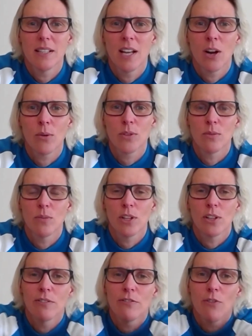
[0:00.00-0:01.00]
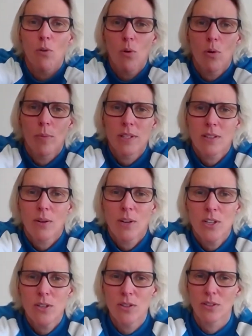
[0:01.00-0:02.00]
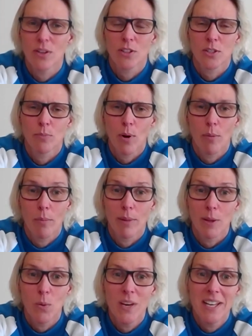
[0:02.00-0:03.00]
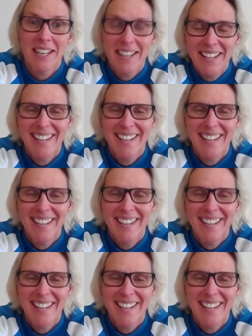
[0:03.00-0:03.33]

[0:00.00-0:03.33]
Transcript: And I was in really good form. And so I knew that I should probably win